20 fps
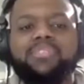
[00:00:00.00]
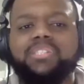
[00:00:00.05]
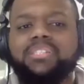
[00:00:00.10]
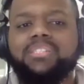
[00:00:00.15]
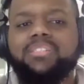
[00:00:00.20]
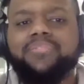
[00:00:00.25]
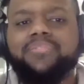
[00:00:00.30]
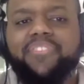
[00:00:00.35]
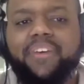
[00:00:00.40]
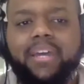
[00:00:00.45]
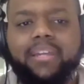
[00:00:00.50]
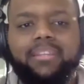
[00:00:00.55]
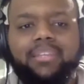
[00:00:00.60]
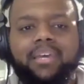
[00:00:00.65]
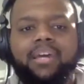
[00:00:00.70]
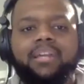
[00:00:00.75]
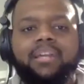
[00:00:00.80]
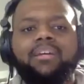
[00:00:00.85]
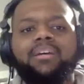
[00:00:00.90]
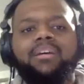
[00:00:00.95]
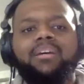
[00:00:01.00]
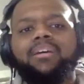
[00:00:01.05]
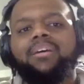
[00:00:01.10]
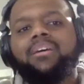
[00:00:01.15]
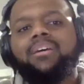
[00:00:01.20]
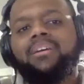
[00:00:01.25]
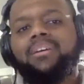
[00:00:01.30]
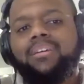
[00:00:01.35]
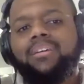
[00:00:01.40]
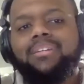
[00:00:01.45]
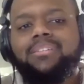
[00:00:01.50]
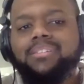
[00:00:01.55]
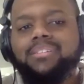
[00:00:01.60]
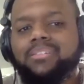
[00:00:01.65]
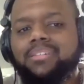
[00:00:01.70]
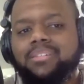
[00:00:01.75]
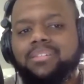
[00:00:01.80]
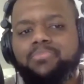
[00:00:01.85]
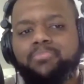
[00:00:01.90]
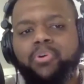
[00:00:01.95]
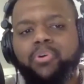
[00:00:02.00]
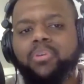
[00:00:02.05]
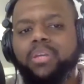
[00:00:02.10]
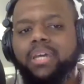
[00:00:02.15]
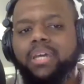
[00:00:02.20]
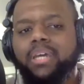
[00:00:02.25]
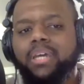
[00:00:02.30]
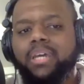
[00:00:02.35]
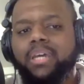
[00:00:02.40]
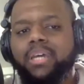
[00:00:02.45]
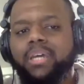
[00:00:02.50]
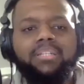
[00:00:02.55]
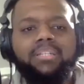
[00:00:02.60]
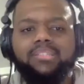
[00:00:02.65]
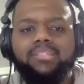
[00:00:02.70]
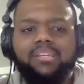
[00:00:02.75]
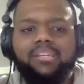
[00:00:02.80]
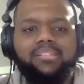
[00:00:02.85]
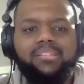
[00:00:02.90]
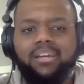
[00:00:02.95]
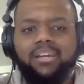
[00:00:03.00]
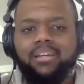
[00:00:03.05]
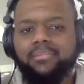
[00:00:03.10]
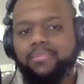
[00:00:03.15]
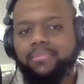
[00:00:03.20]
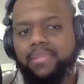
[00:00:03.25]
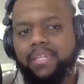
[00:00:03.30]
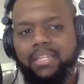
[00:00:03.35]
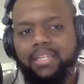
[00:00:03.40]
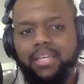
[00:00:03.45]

the fact that he just does bonehead plays at times, man.